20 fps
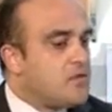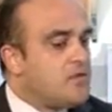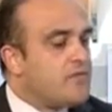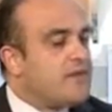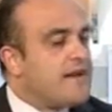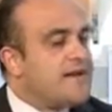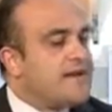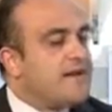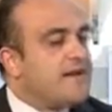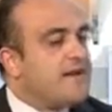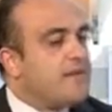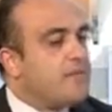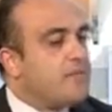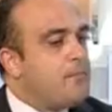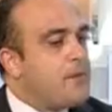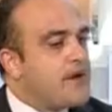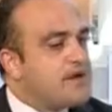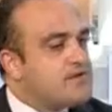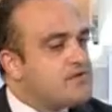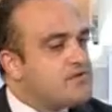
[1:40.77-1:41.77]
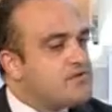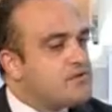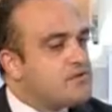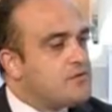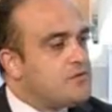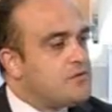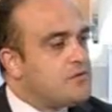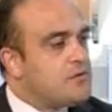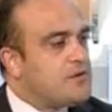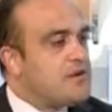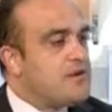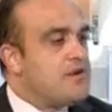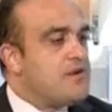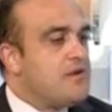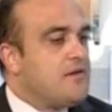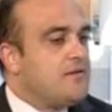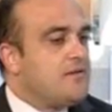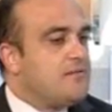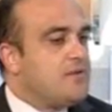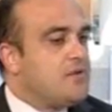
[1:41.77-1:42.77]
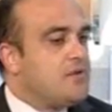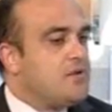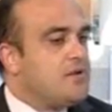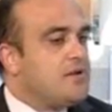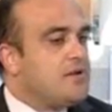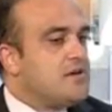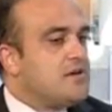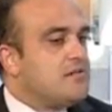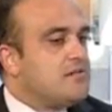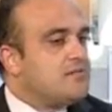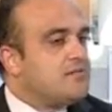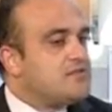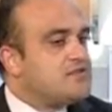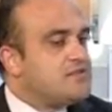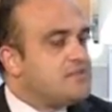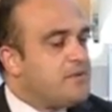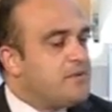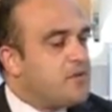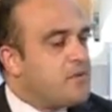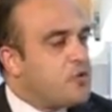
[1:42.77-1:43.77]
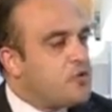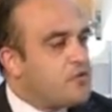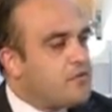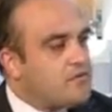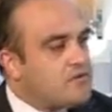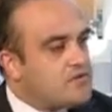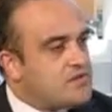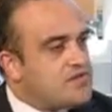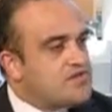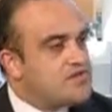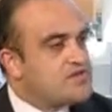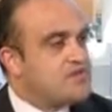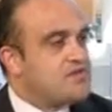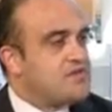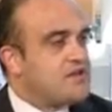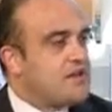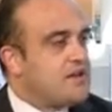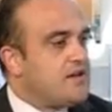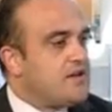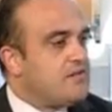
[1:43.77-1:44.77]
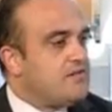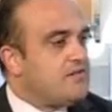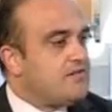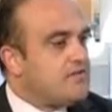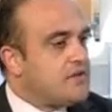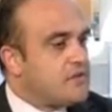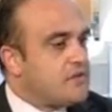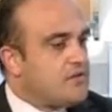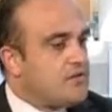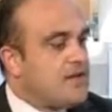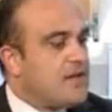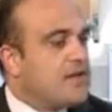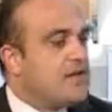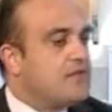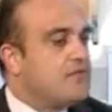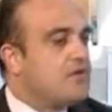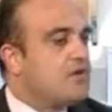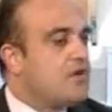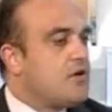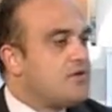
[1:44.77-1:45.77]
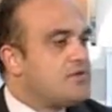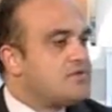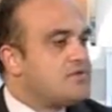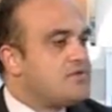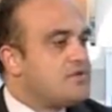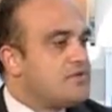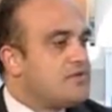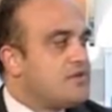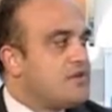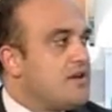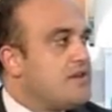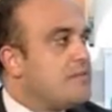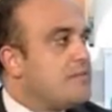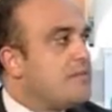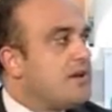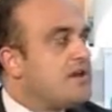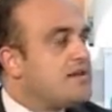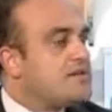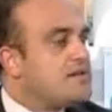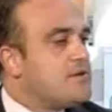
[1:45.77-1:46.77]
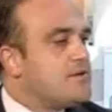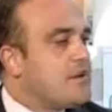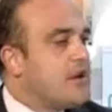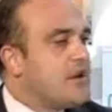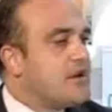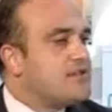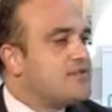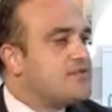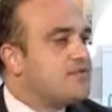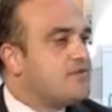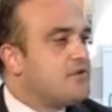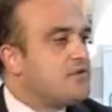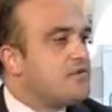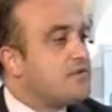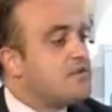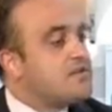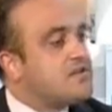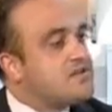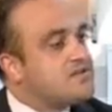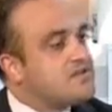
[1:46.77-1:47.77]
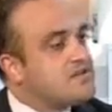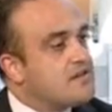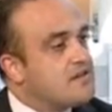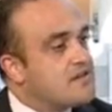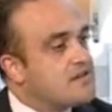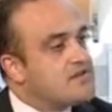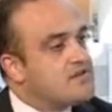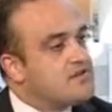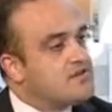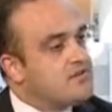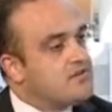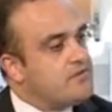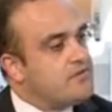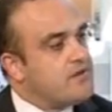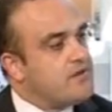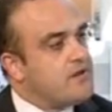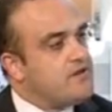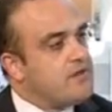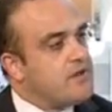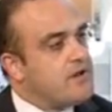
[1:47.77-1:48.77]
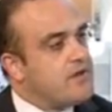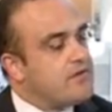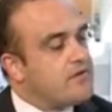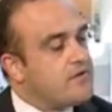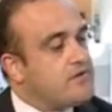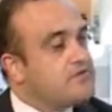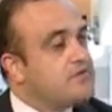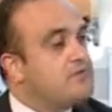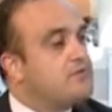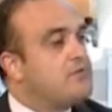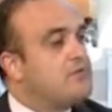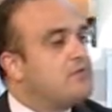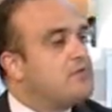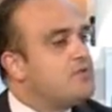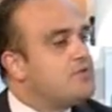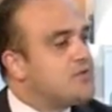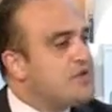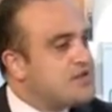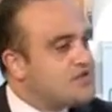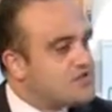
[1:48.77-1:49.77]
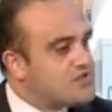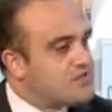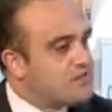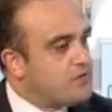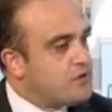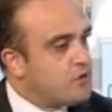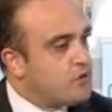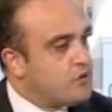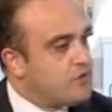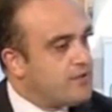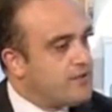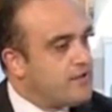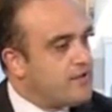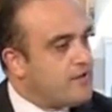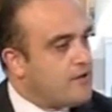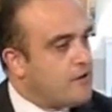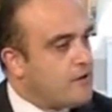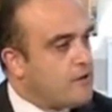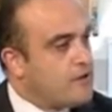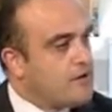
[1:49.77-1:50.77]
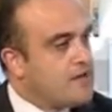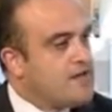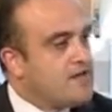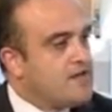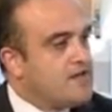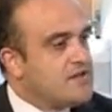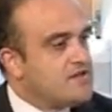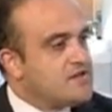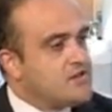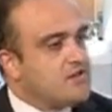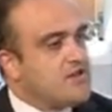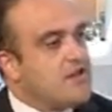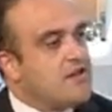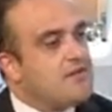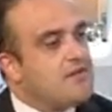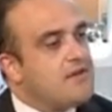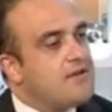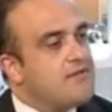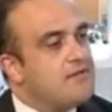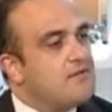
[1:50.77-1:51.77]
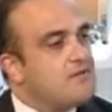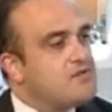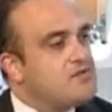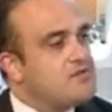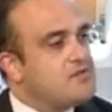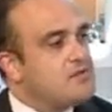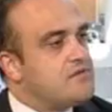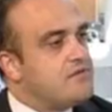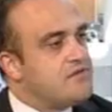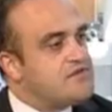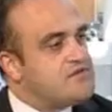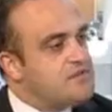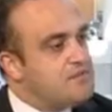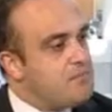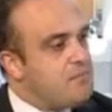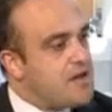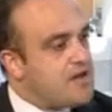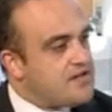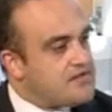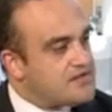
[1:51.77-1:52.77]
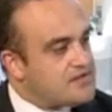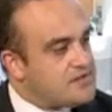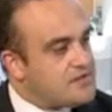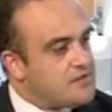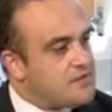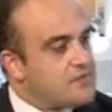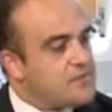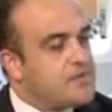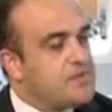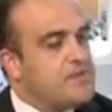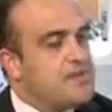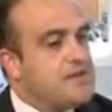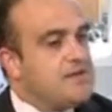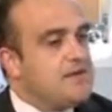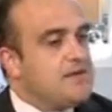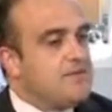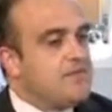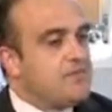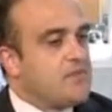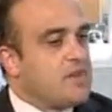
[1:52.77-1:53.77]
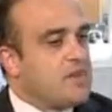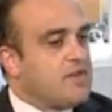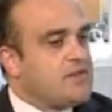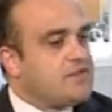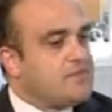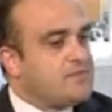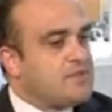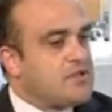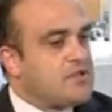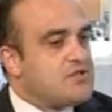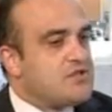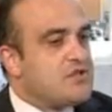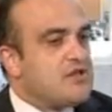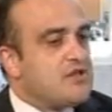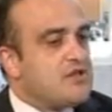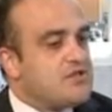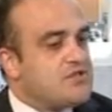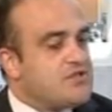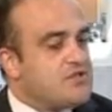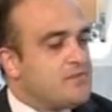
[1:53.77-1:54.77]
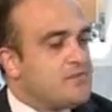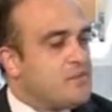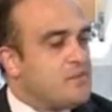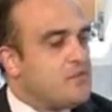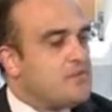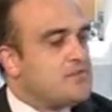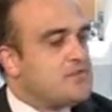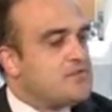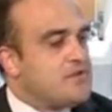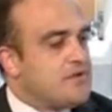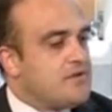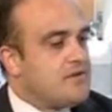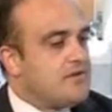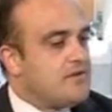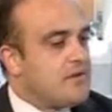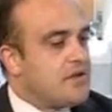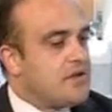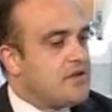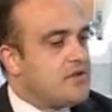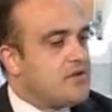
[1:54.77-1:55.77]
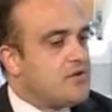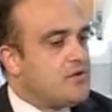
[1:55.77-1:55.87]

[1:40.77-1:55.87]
providing a backstop for the spillovers and negative consequences that might arise from a re-escalation of the euro area crisis for the rest of the global economy. So the IMF would serve as a backstop, especially in support of